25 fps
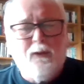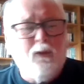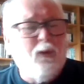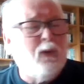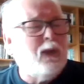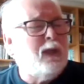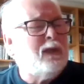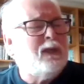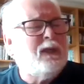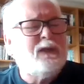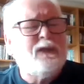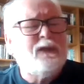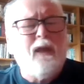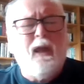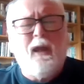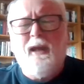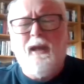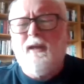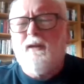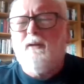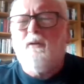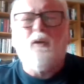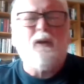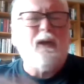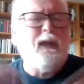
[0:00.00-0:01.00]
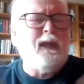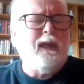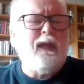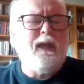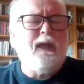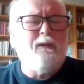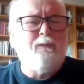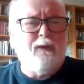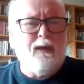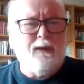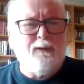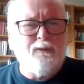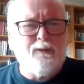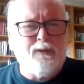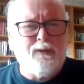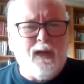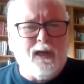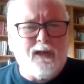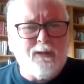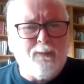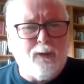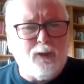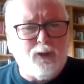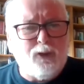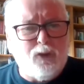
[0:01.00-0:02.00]
he's
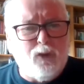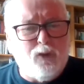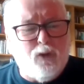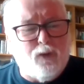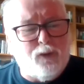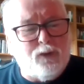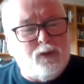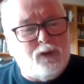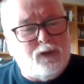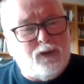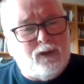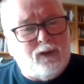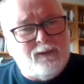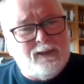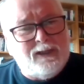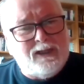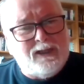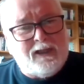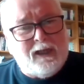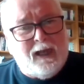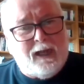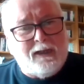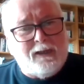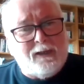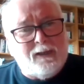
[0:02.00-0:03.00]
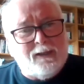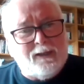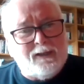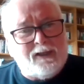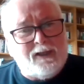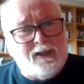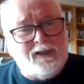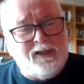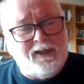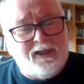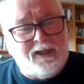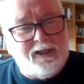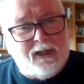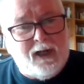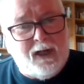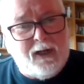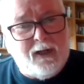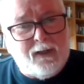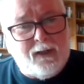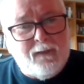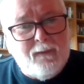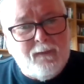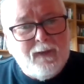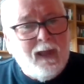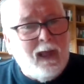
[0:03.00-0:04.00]
about 200 scandals since he
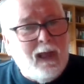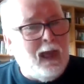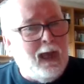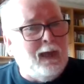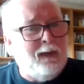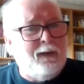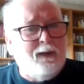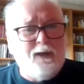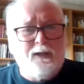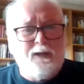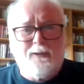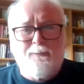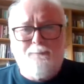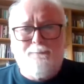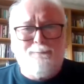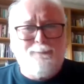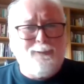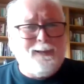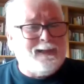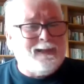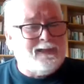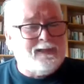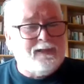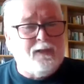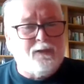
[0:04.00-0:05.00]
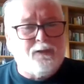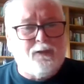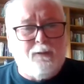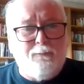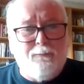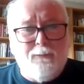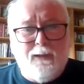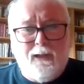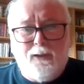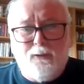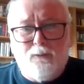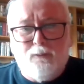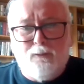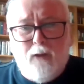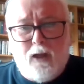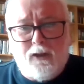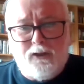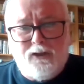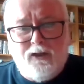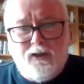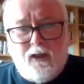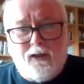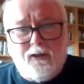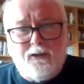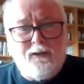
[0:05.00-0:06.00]
started, and his base has remained rock
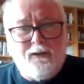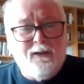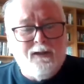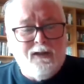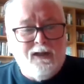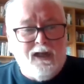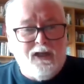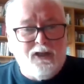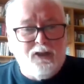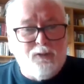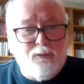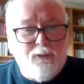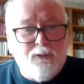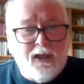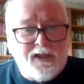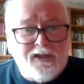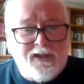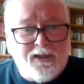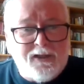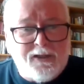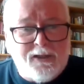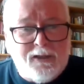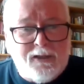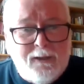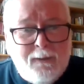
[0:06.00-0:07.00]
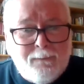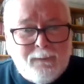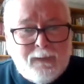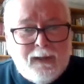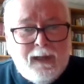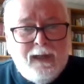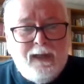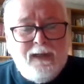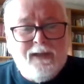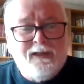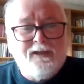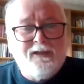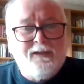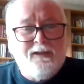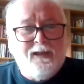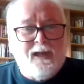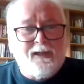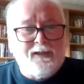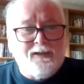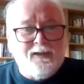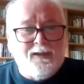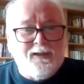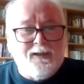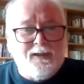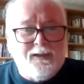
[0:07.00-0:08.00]
solid. He's racist, he's
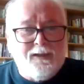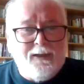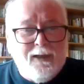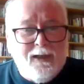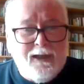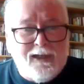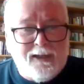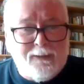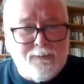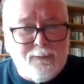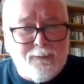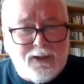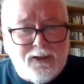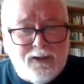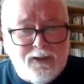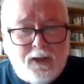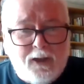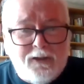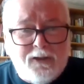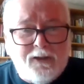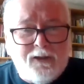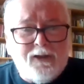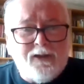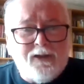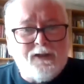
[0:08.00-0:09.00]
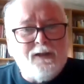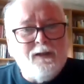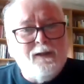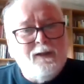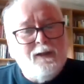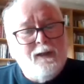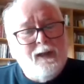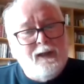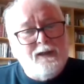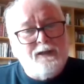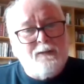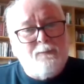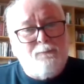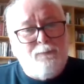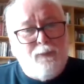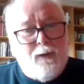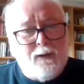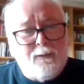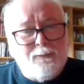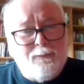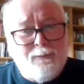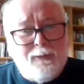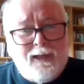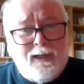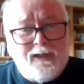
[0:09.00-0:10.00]
sexist, he's misogynist, he's
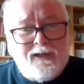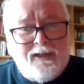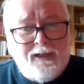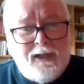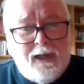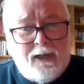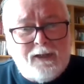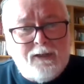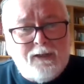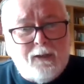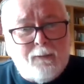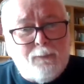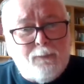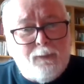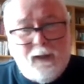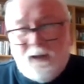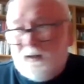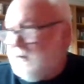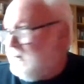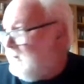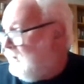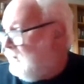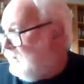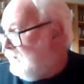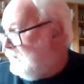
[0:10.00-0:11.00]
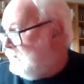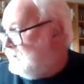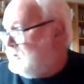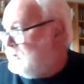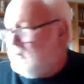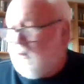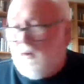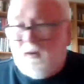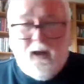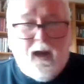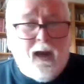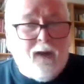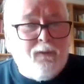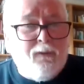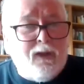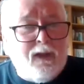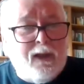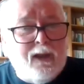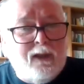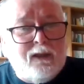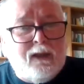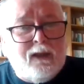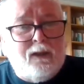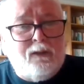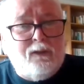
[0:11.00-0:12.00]
probably a sexual predator. He's done
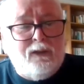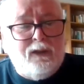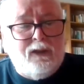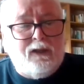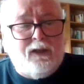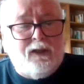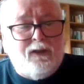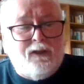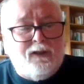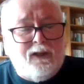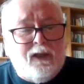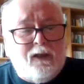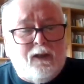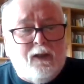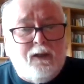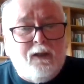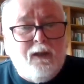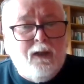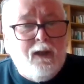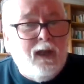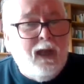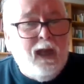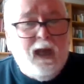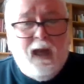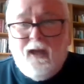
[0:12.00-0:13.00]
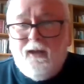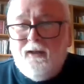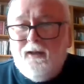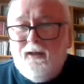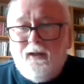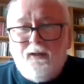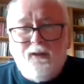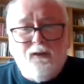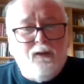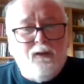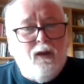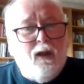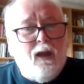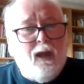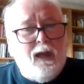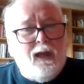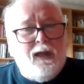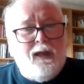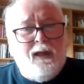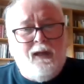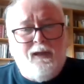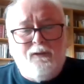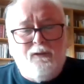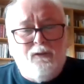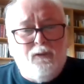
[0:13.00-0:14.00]
everything that you can think of, and yet
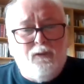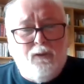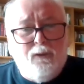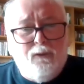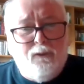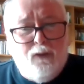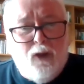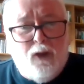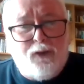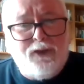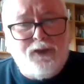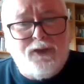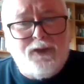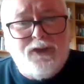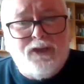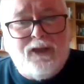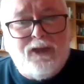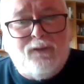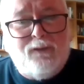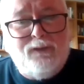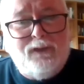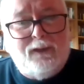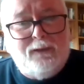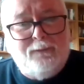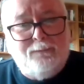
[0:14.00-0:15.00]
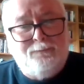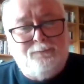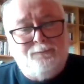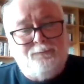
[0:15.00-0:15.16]
nothing shifted.